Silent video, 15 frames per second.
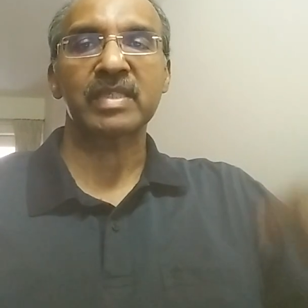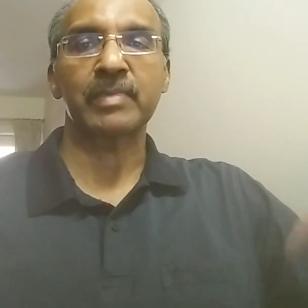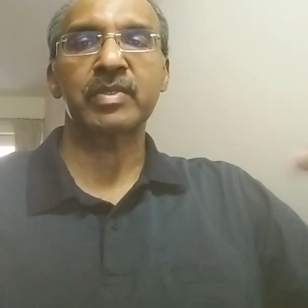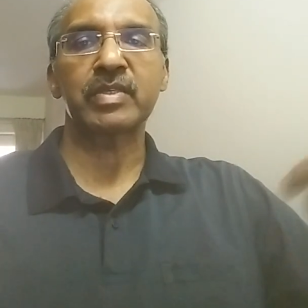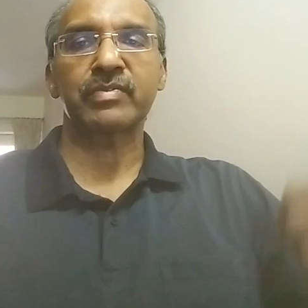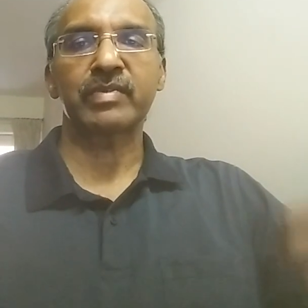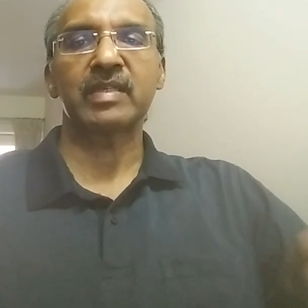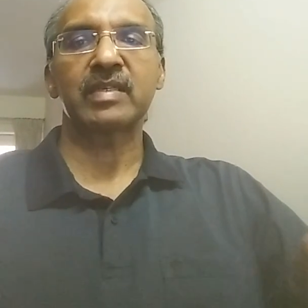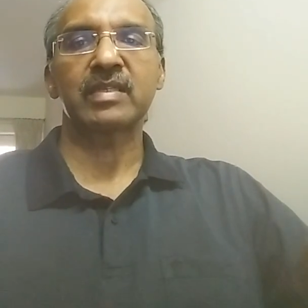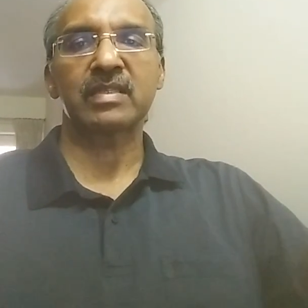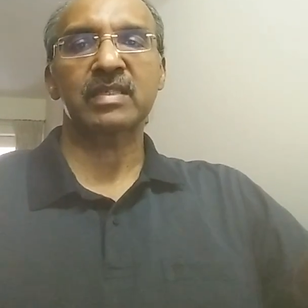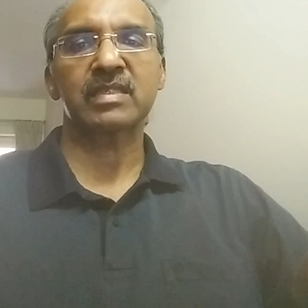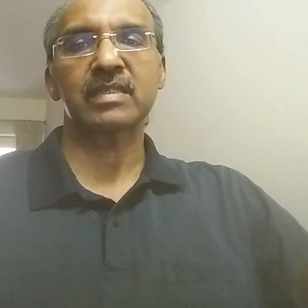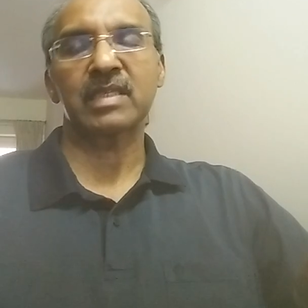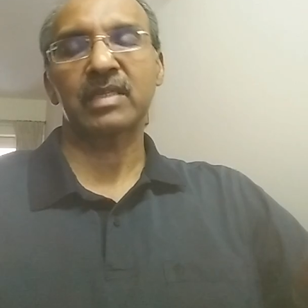subsequent
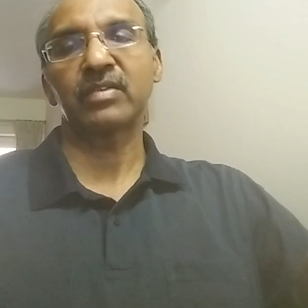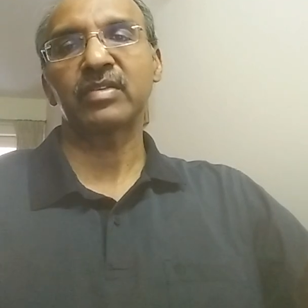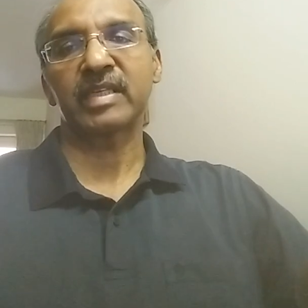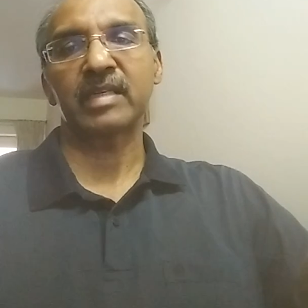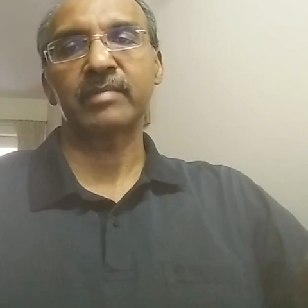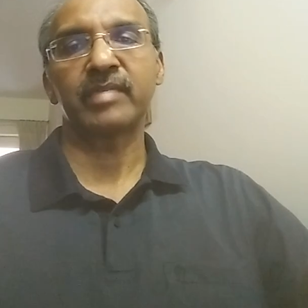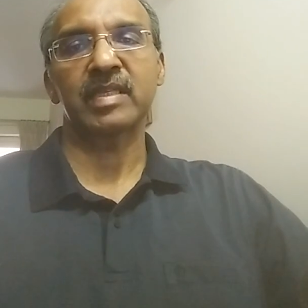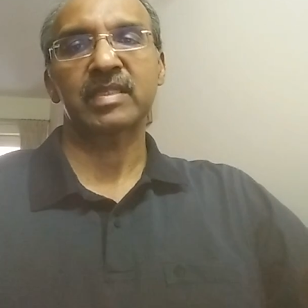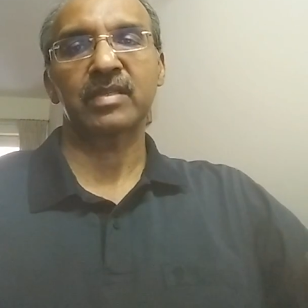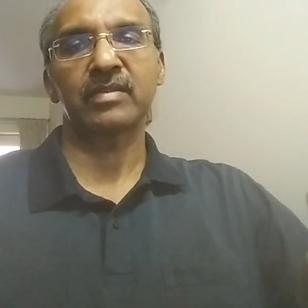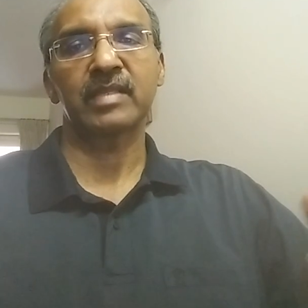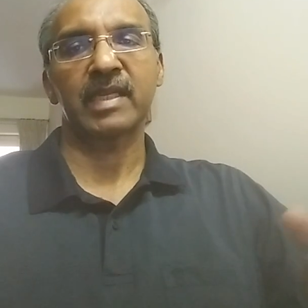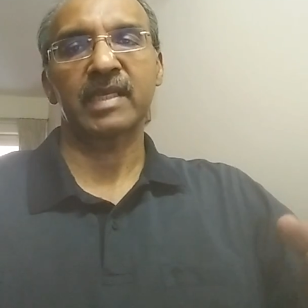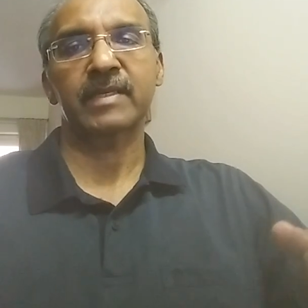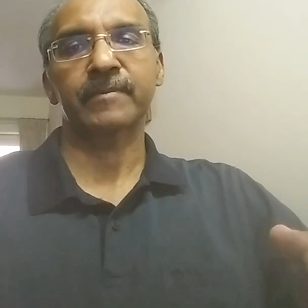decisions are going to get based
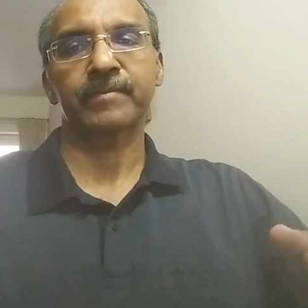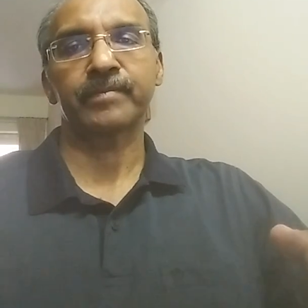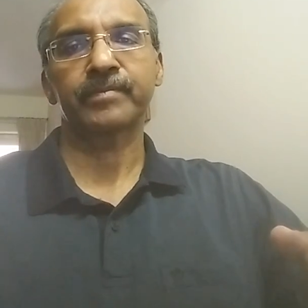on that.